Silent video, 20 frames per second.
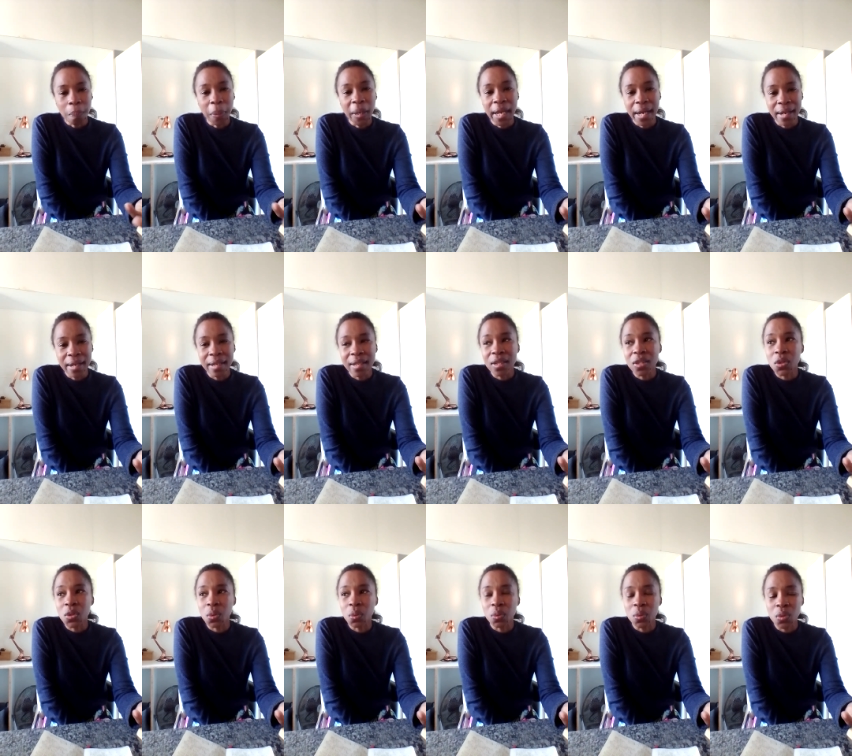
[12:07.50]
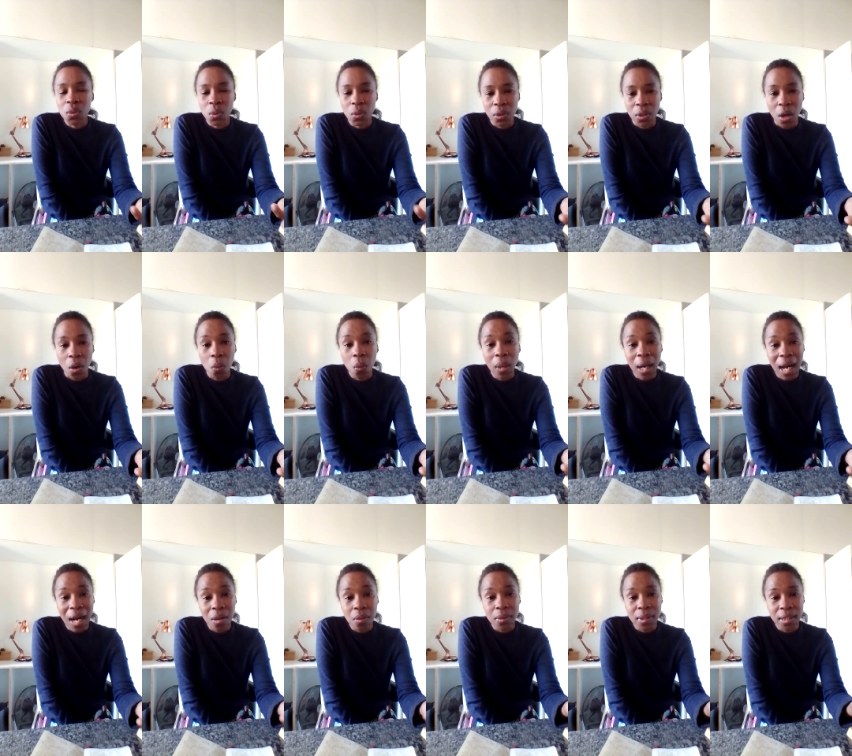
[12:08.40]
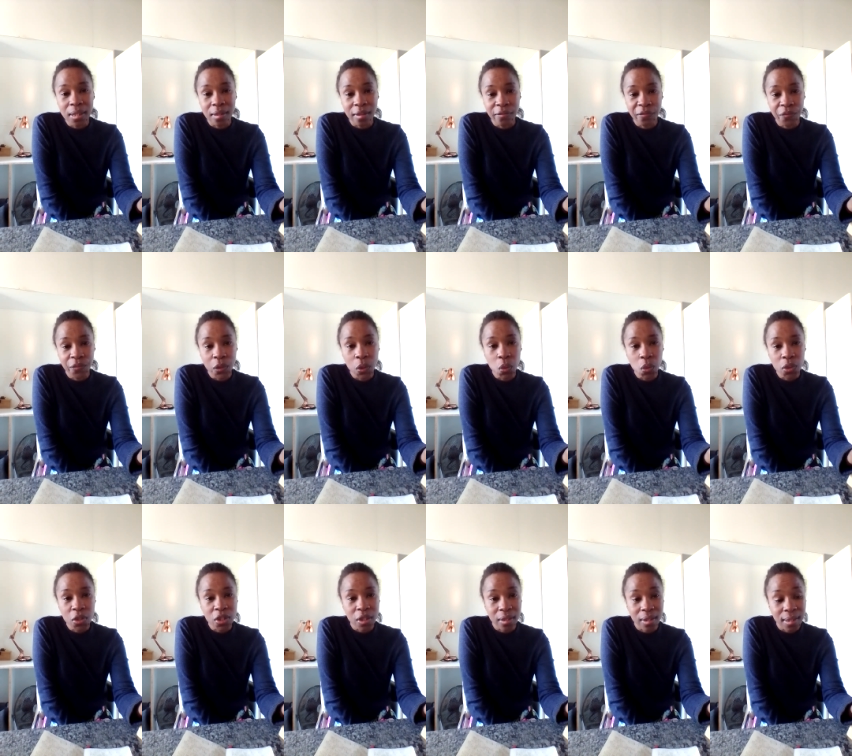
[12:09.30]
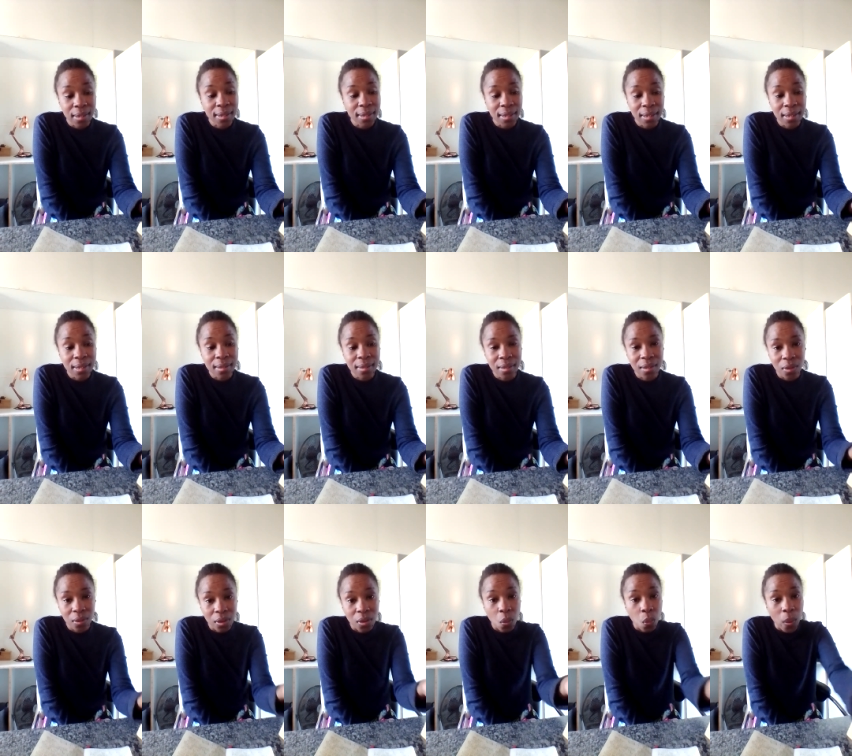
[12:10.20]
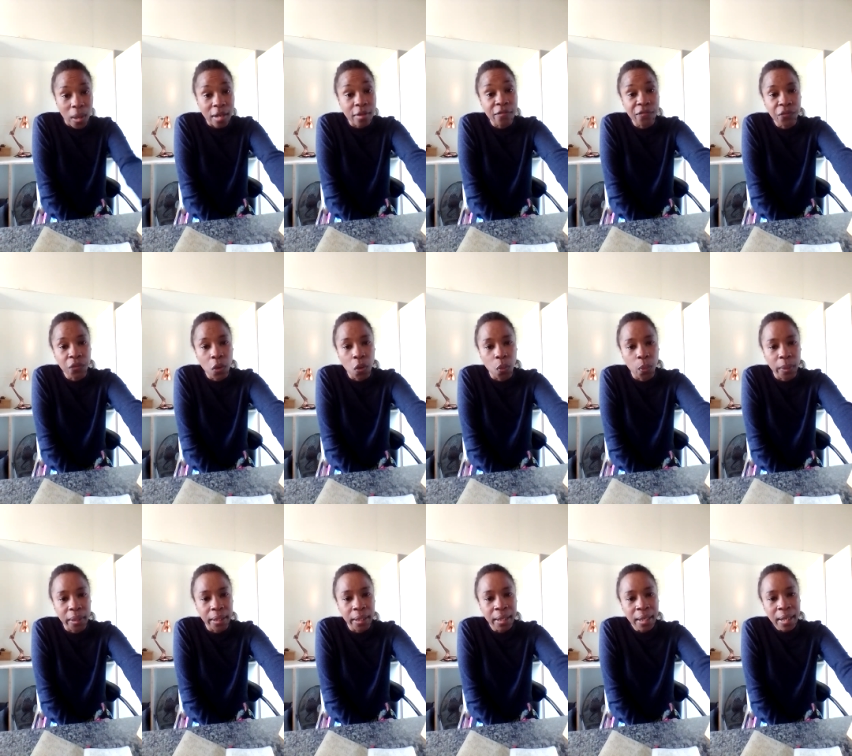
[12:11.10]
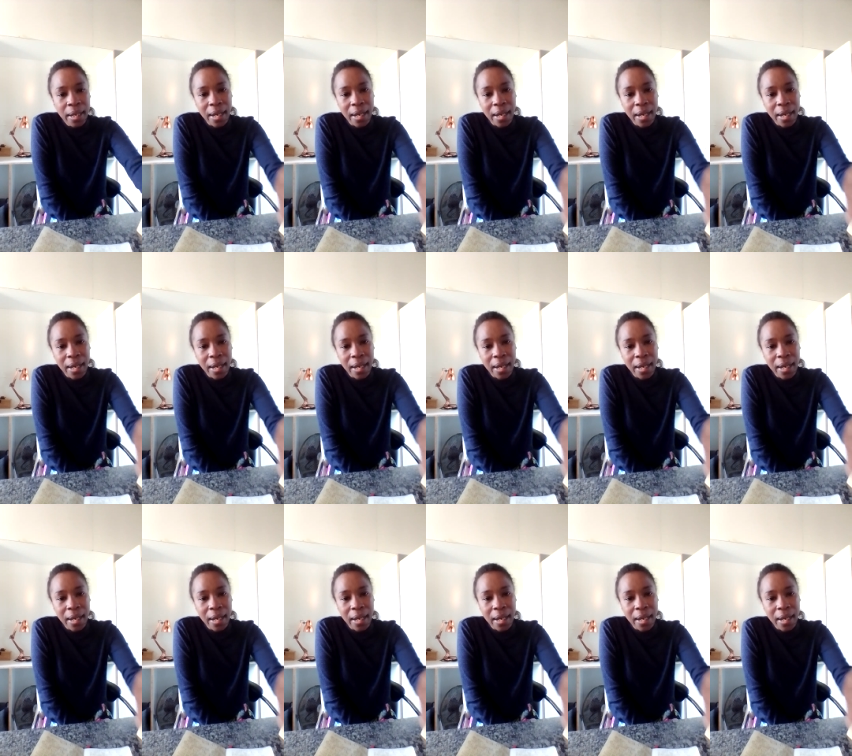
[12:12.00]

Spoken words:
planning to roll out in the future. This is the way forward.